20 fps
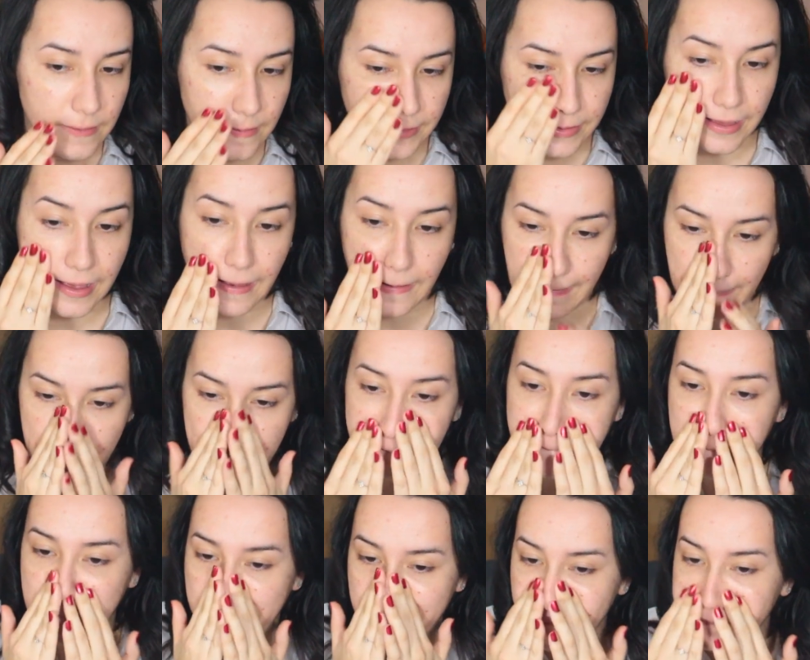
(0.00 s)
yeah,
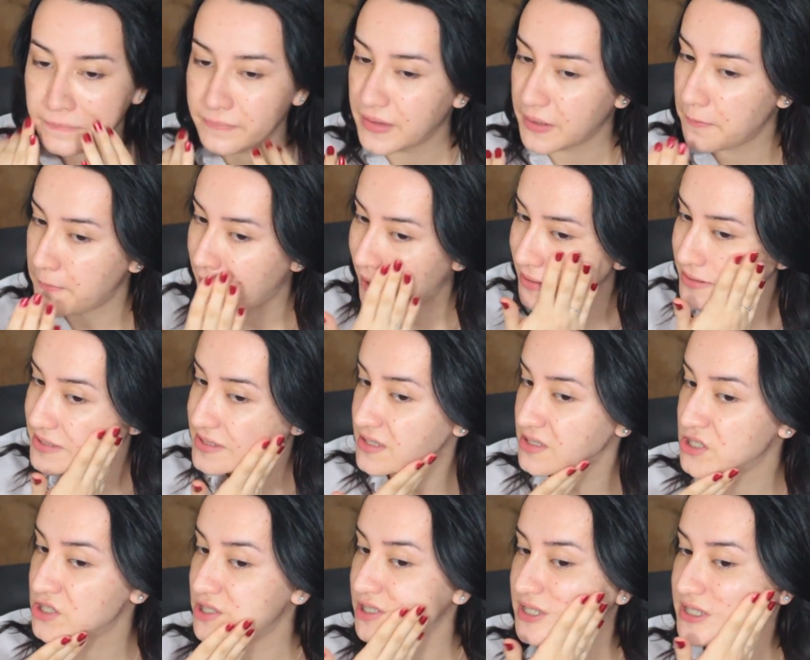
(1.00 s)
it melts
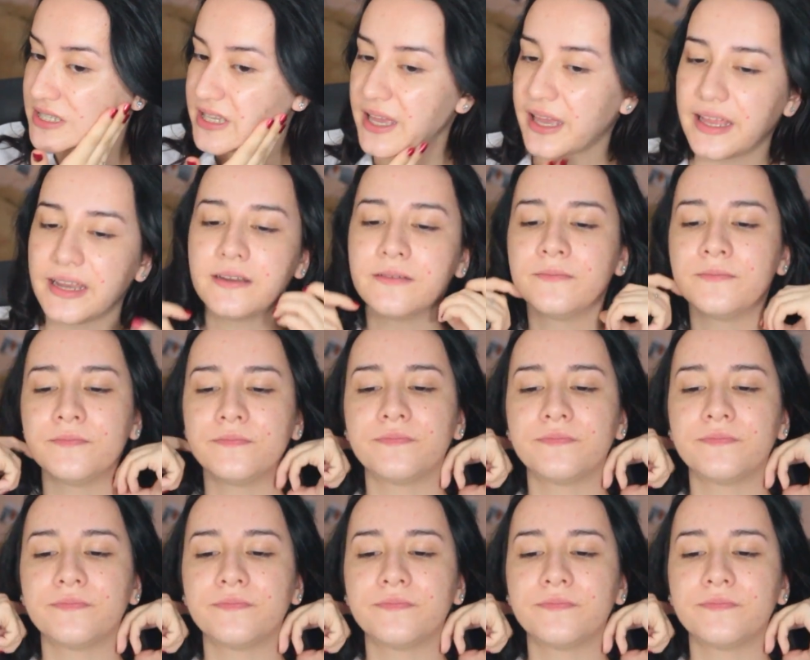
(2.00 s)
into the skin.